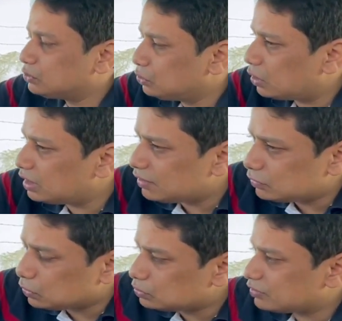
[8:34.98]
Quality
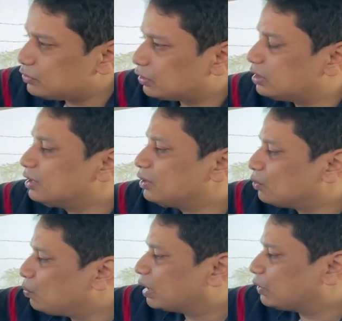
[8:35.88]
levels also have gone
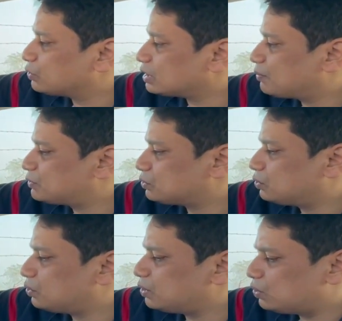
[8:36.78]
one notch up.
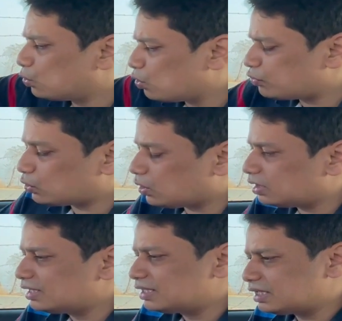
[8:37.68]
So
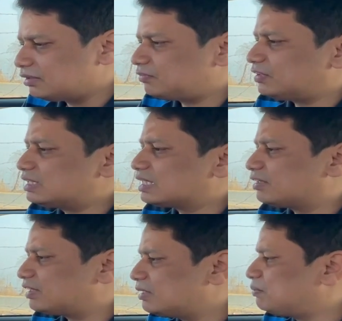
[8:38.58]
overall, it feels like
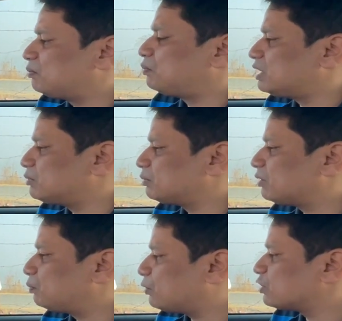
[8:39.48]
a very premium
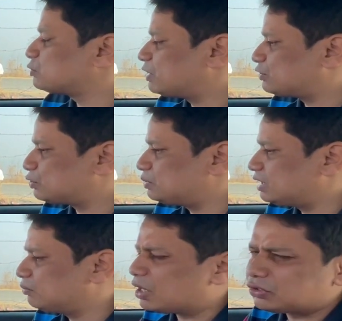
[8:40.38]
and posh place to
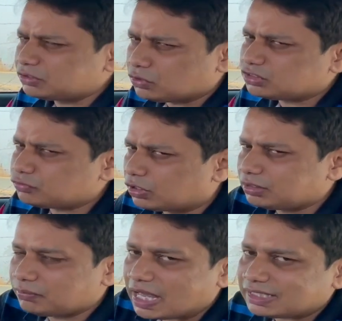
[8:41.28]
be in. Maruti was
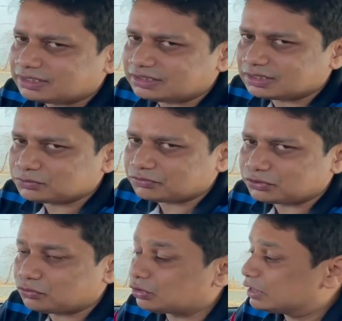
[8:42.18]
falling back in terms of
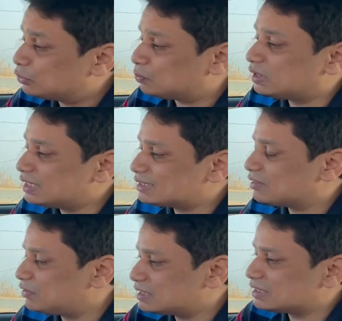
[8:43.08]
the overall equipment list
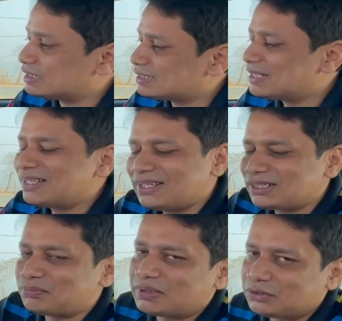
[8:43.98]
and features list
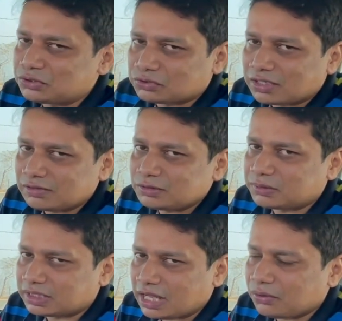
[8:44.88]
compared to its rivals,
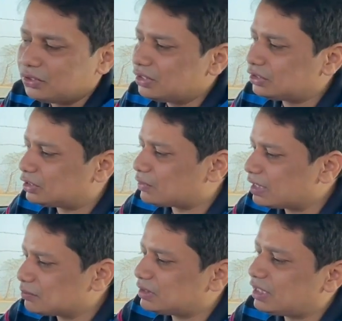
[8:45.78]
but now they're
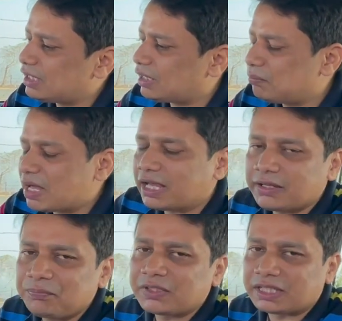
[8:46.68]
right up there and
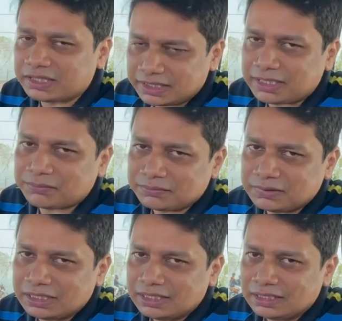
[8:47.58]
back in the game.
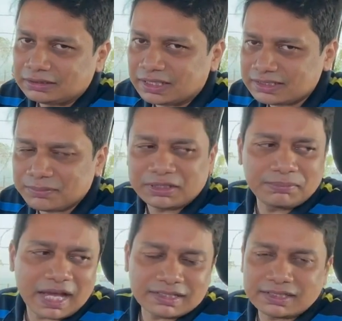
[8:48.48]
Now let's jump in the
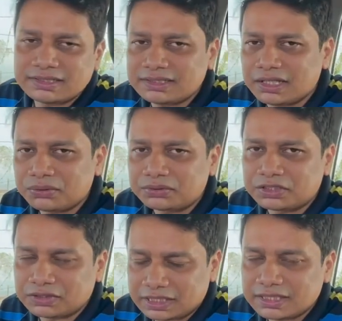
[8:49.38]
back seat and see how good
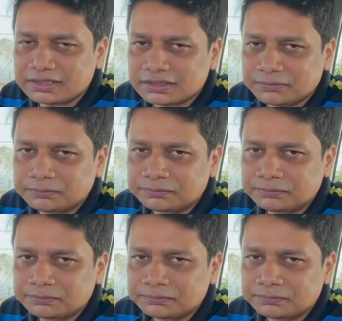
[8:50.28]
that really is.